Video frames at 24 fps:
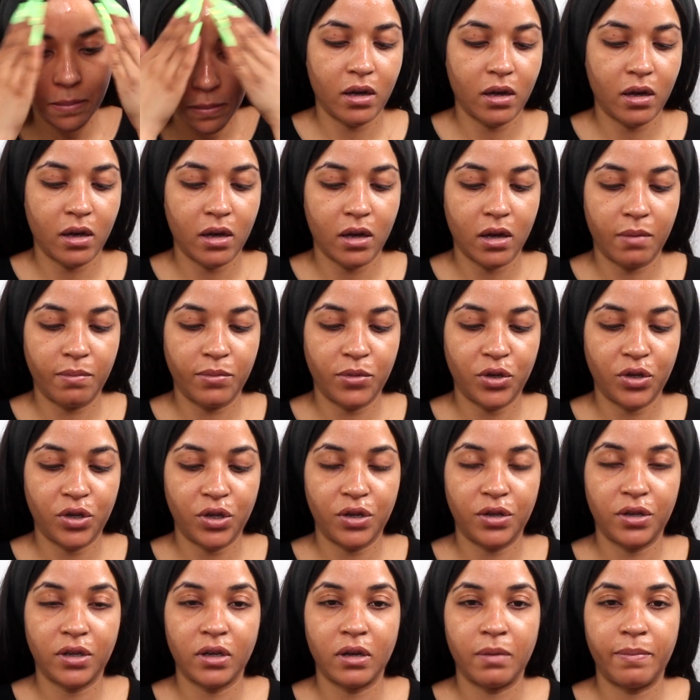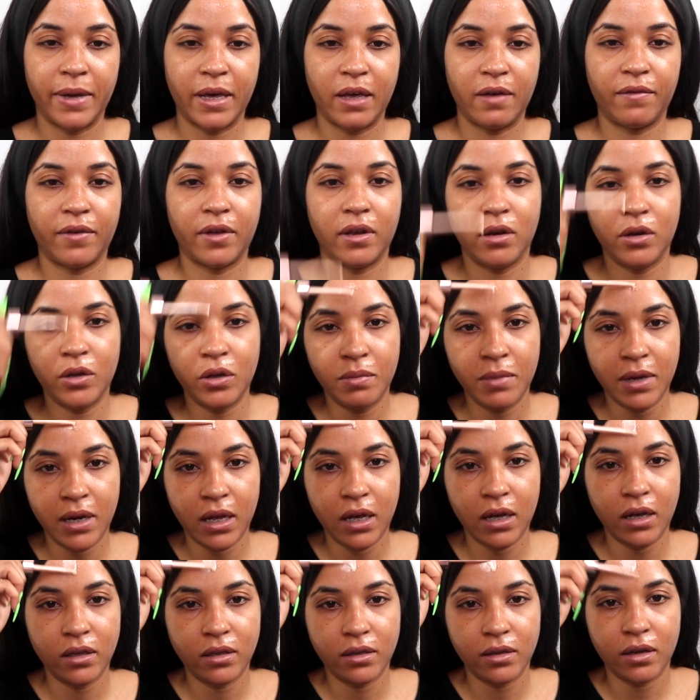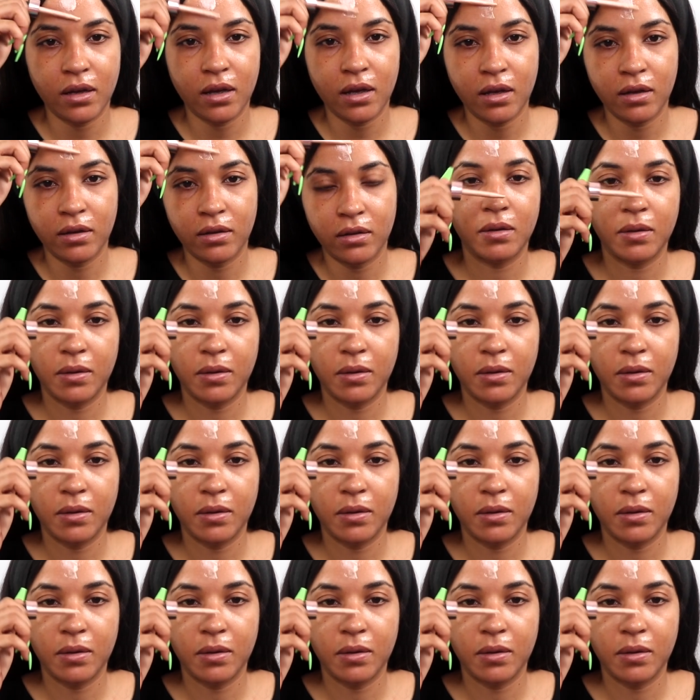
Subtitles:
I'm just using a bit of Illuminator.